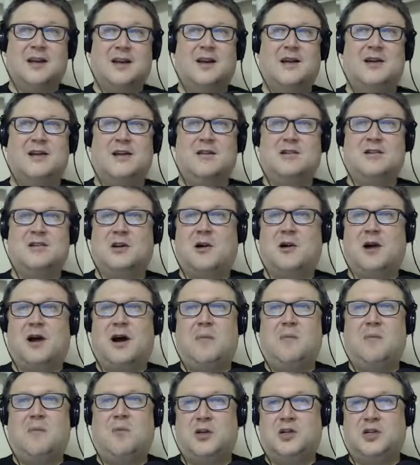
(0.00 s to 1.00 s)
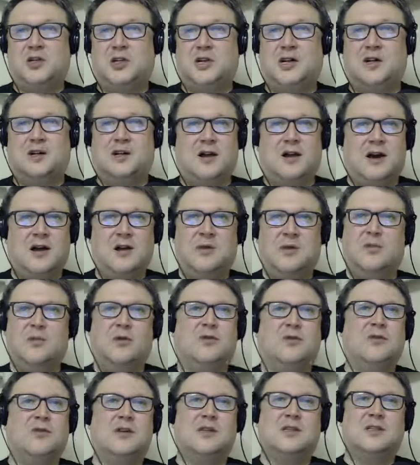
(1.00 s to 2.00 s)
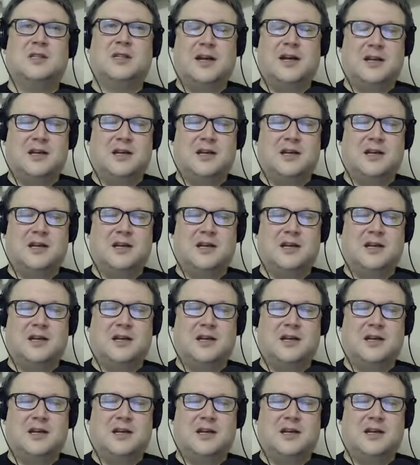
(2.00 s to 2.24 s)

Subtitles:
And so I'm watching a lot of movies